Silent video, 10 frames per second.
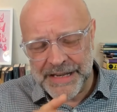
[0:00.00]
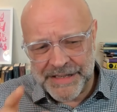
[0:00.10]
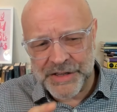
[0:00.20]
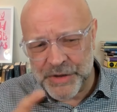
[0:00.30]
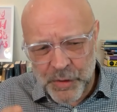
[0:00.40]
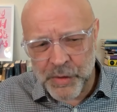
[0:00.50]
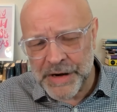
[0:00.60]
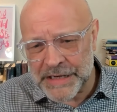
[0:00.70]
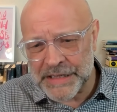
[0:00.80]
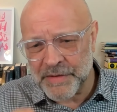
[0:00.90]
these
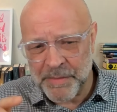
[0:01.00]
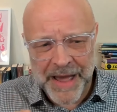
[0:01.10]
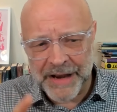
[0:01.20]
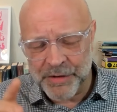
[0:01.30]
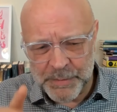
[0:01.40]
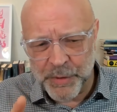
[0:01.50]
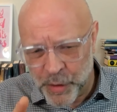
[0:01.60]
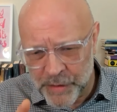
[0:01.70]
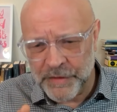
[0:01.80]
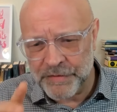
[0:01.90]
stories of a man who's
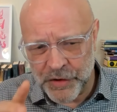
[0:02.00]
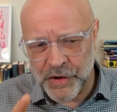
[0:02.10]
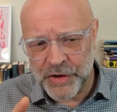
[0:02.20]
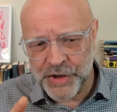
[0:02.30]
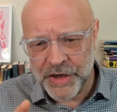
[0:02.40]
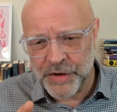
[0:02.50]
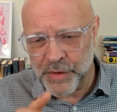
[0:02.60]
born of a virgin,